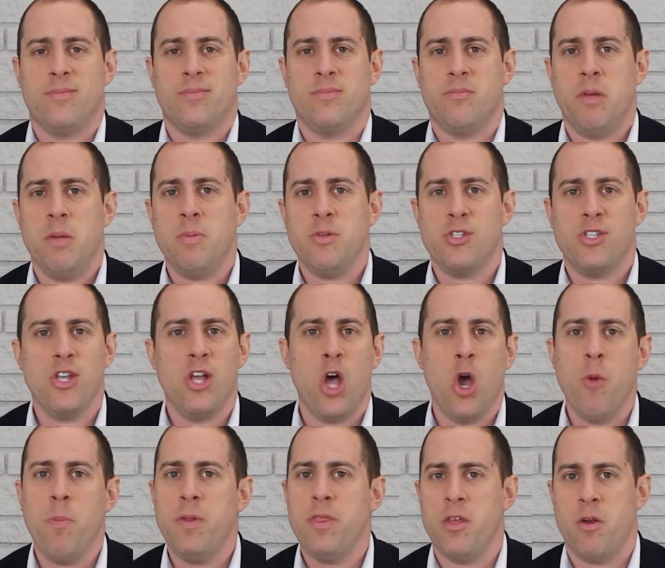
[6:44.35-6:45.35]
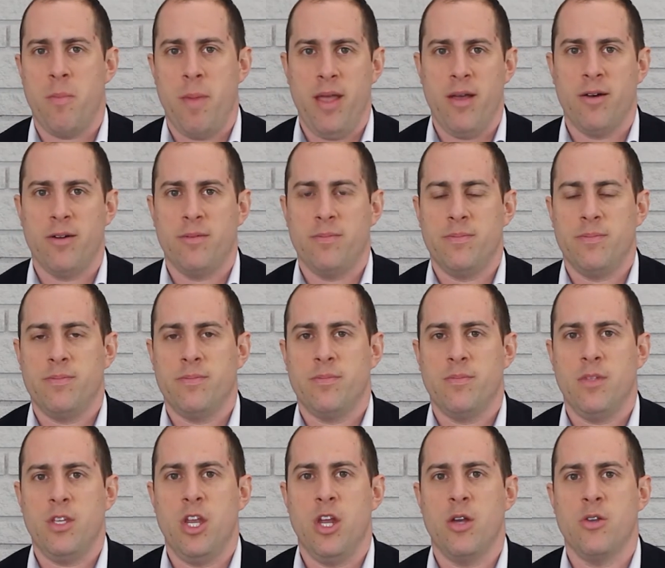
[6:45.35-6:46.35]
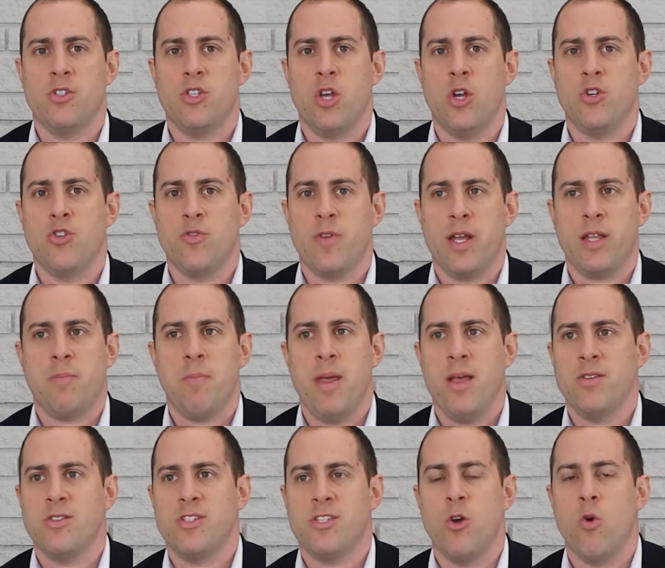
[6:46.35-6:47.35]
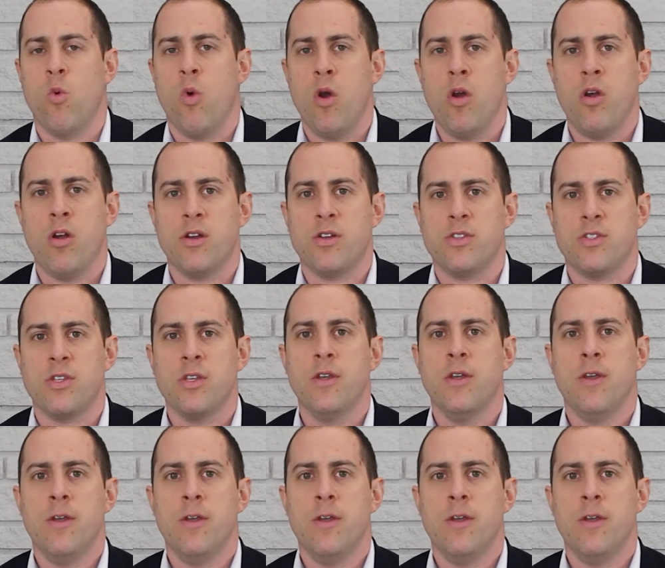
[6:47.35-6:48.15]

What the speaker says: People still open their mail, so direct mail still works.